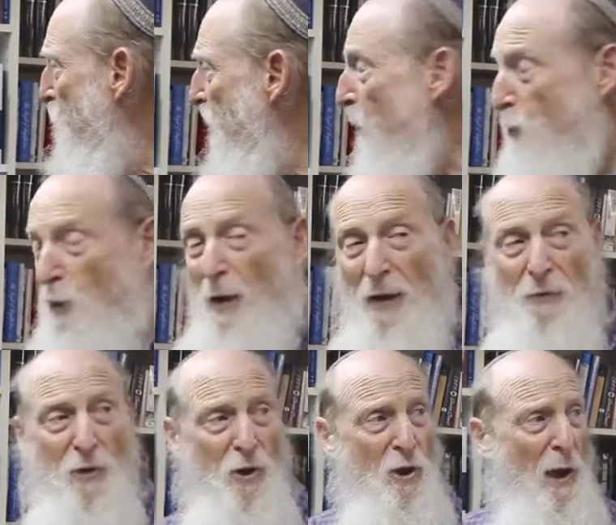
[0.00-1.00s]
we also have
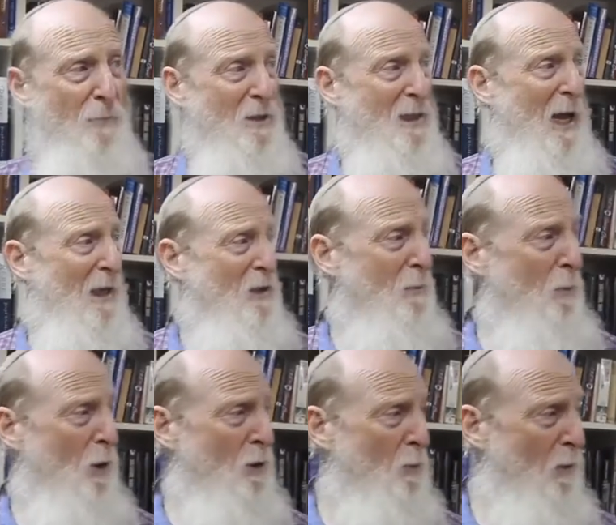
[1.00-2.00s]
in the shop stacks of
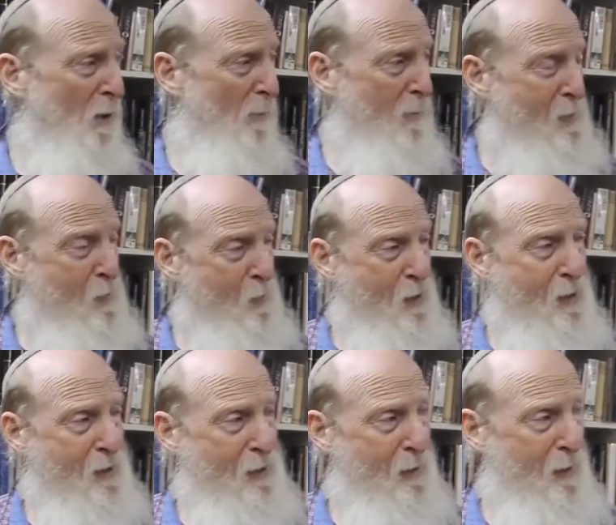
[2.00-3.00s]
books where
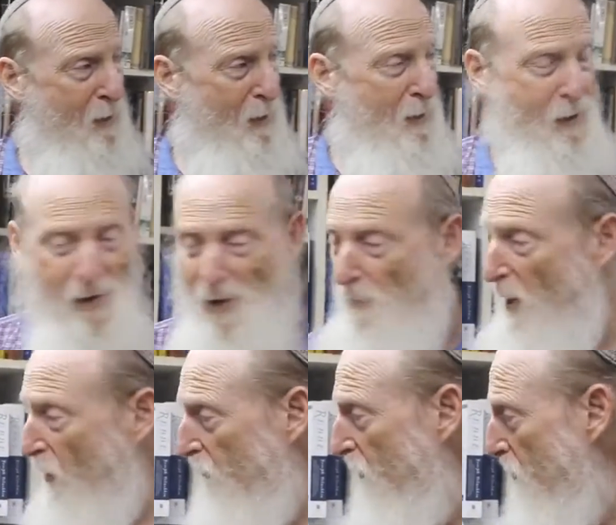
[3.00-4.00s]
a
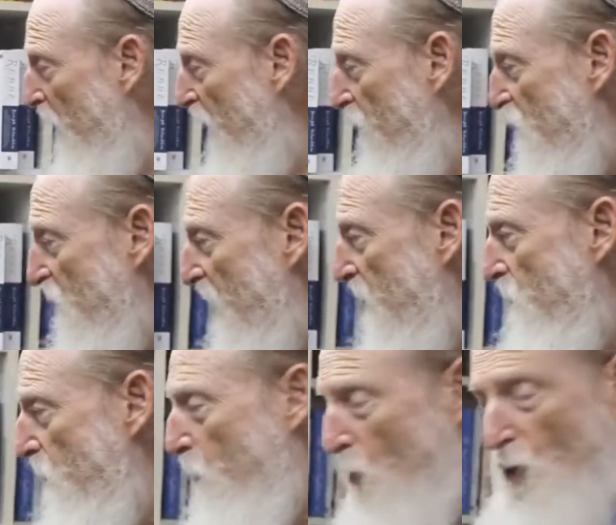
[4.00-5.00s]
biography might have escaped
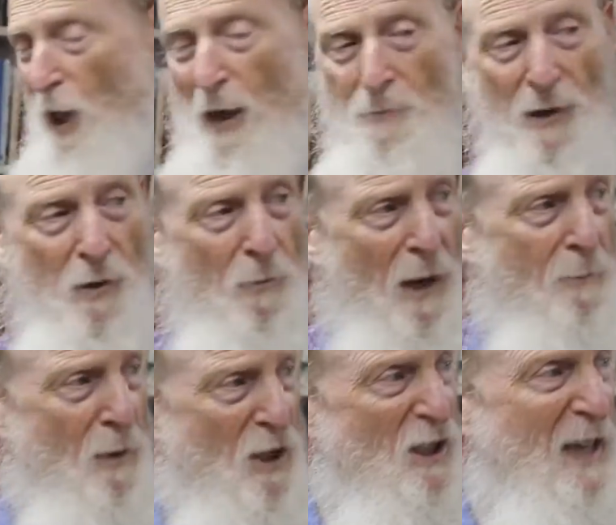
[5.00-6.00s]
the bookshop and there might
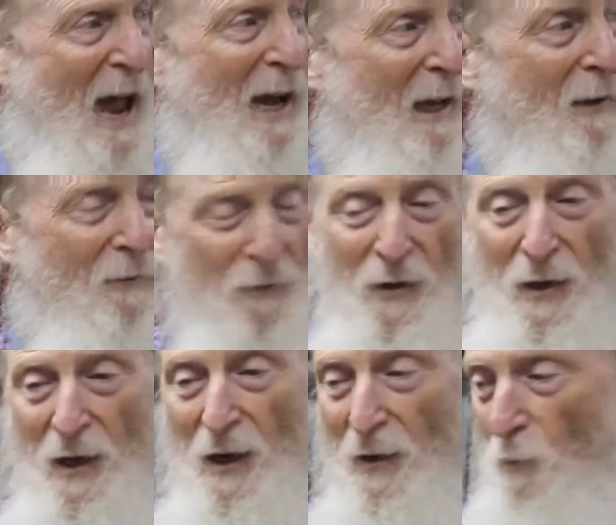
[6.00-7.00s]
be a stack
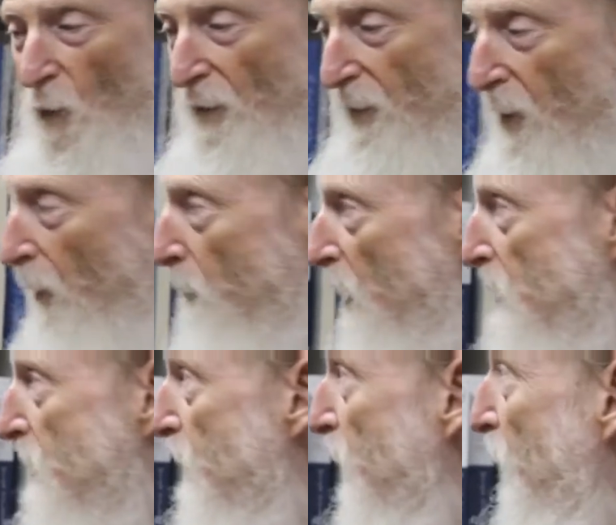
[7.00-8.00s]
of one there. But
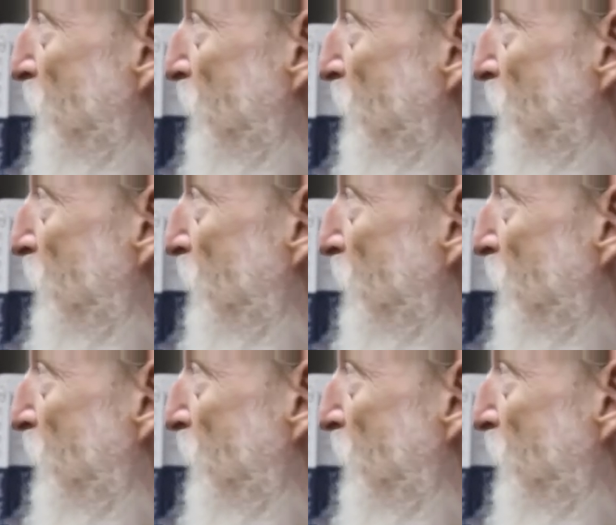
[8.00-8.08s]
in any